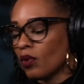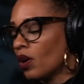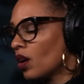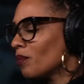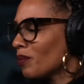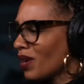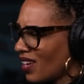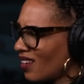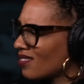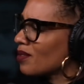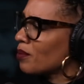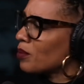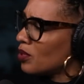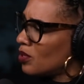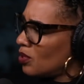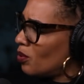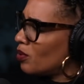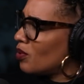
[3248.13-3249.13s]
well, it might have
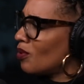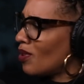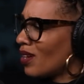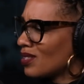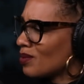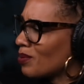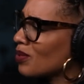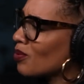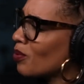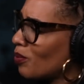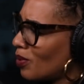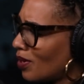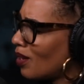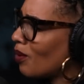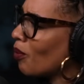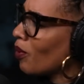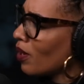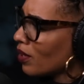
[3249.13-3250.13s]
something to do with you guys, especially when we
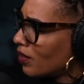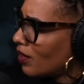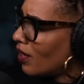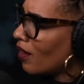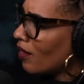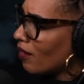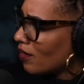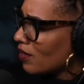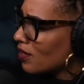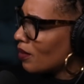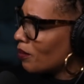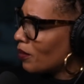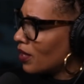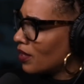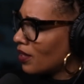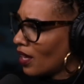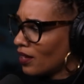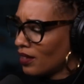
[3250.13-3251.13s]
got to work together or something
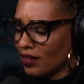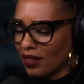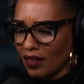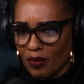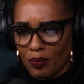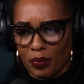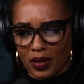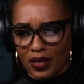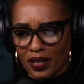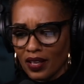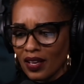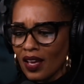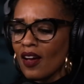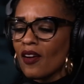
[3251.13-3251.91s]
like that, you know, but.